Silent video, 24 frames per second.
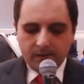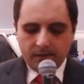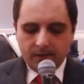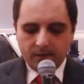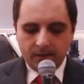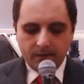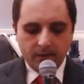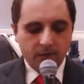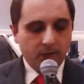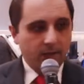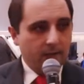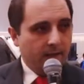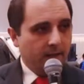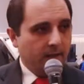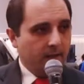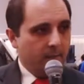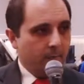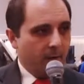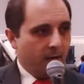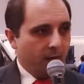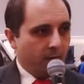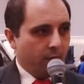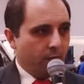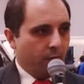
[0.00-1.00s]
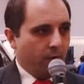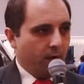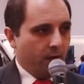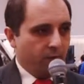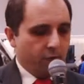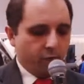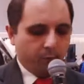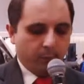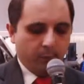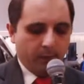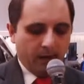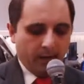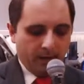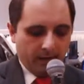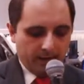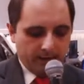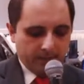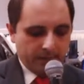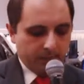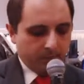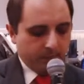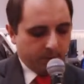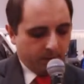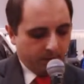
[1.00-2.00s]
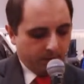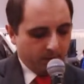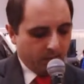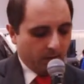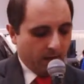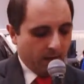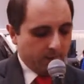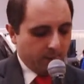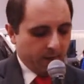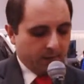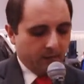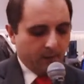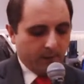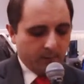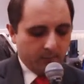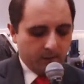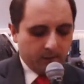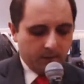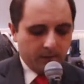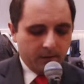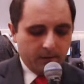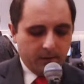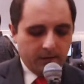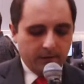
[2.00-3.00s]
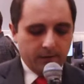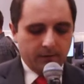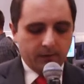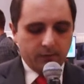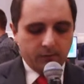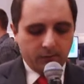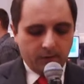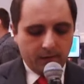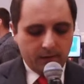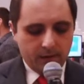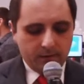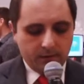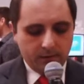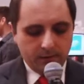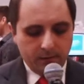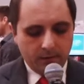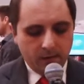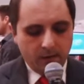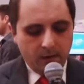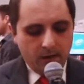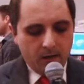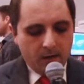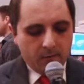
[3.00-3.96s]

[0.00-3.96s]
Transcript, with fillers: The new Ladybug 5 Plus panorama camera integration